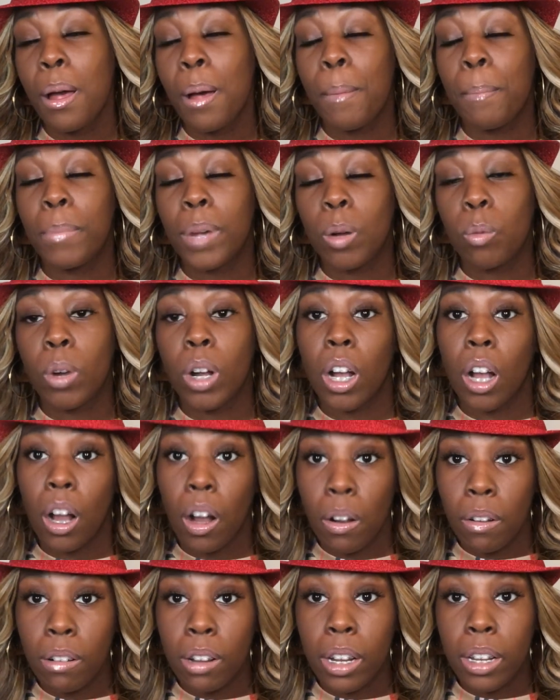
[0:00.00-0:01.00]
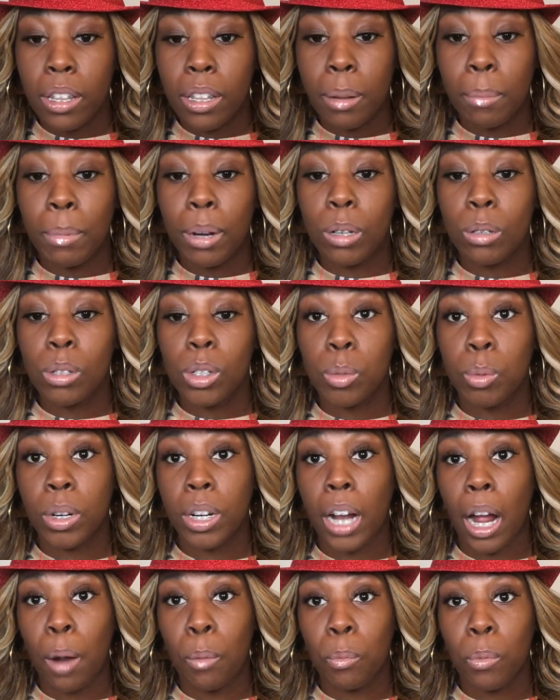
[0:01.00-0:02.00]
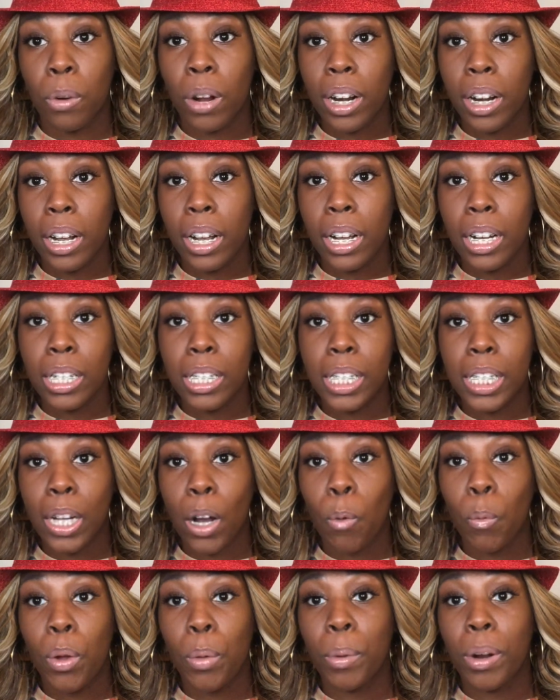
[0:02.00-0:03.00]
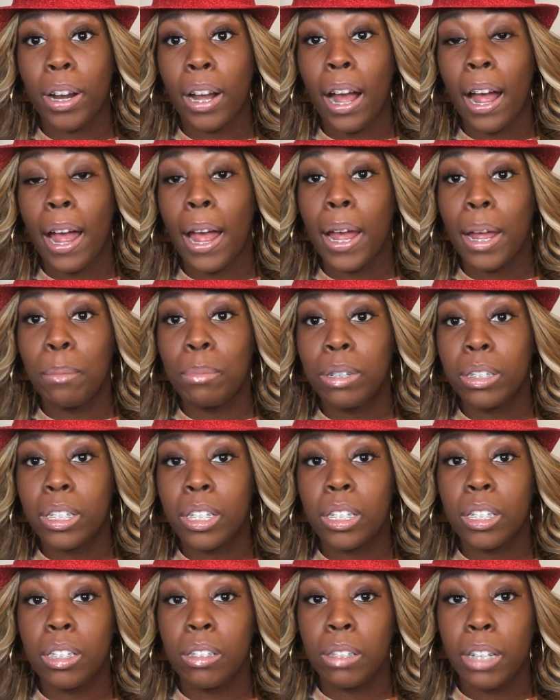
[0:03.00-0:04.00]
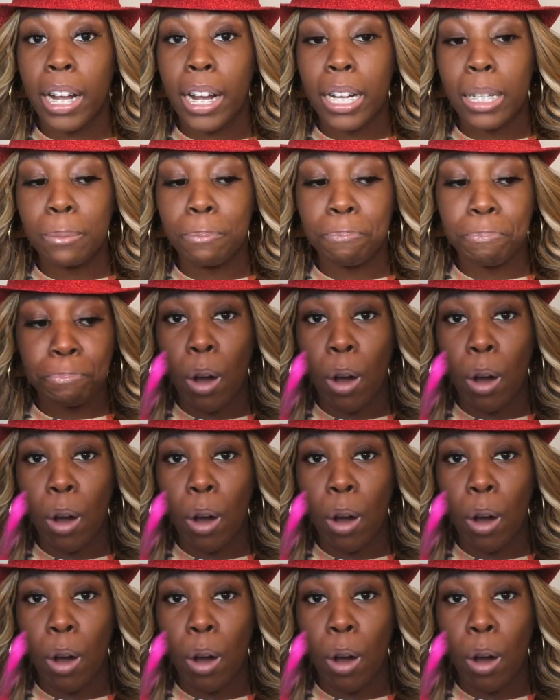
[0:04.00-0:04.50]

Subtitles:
But with COVID, the boats were not running, so we were not able to do that.